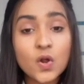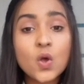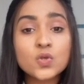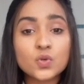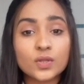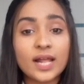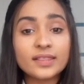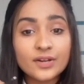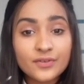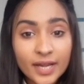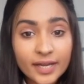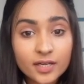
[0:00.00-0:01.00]
so that the
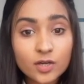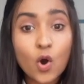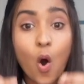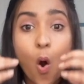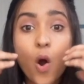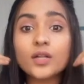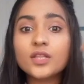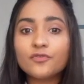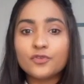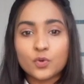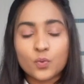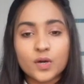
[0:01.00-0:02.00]
reader or the
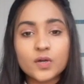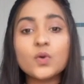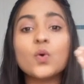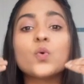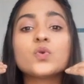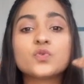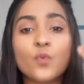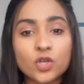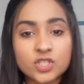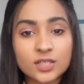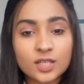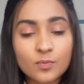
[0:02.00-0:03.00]
viewer who is
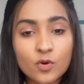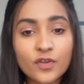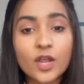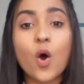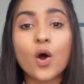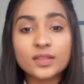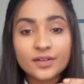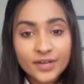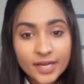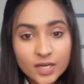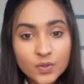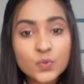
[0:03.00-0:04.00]
watching the movie or the
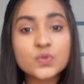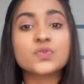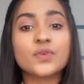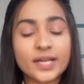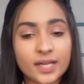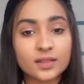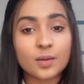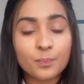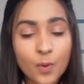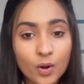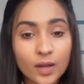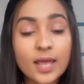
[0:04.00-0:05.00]
reader who is reading the
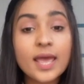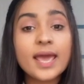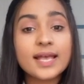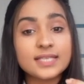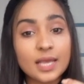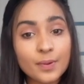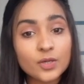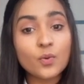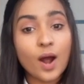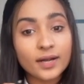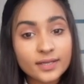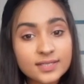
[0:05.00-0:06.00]
book is able to
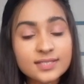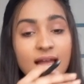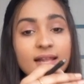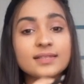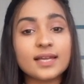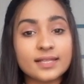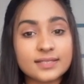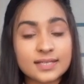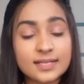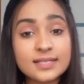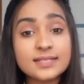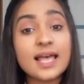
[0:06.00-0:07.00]
understand the
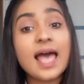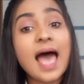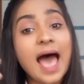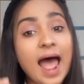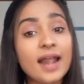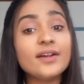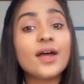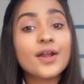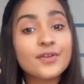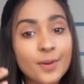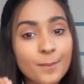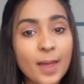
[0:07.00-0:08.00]
incidents and
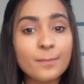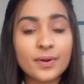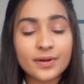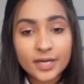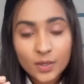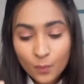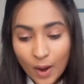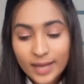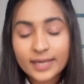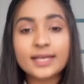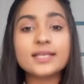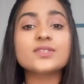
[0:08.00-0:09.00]
remember it while
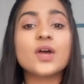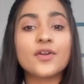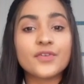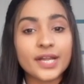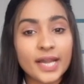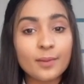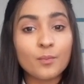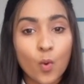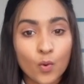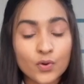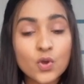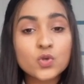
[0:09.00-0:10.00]
he is reading
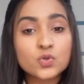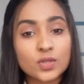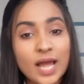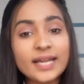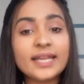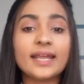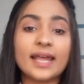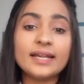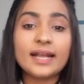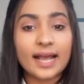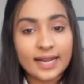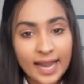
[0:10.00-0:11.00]
more, so that he can
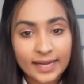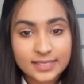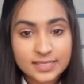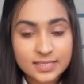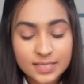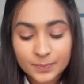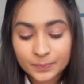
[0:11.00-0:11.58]
connect it.